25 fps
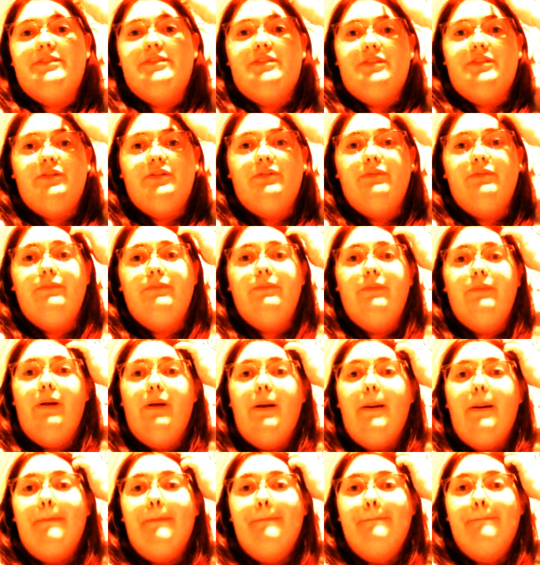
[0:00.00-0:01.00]
too
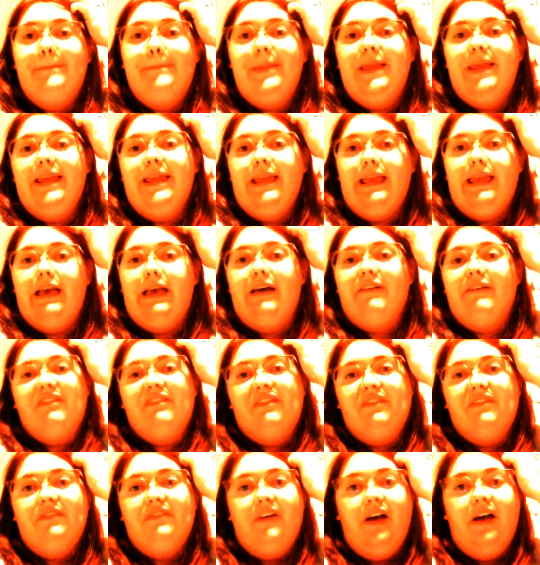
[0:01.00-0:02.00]
big of
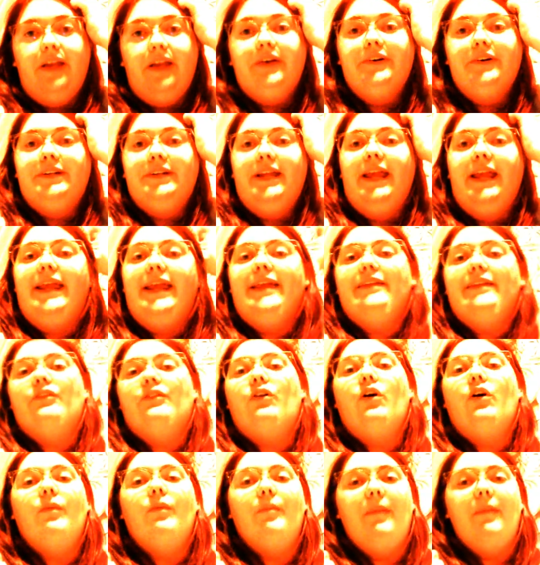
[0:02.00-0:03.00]
a file to handle
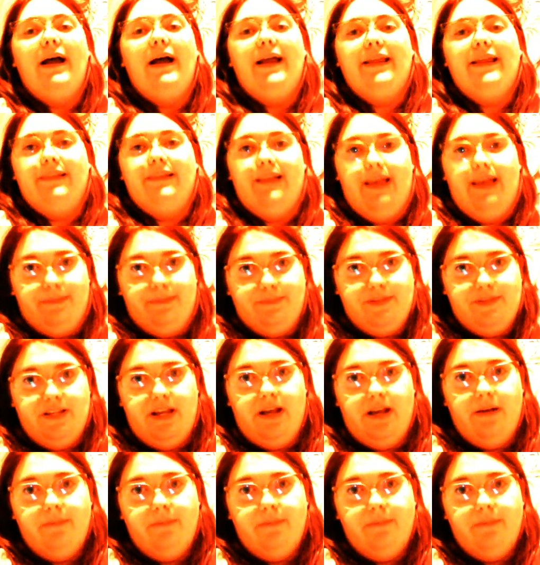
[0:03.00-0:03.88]
on my laptop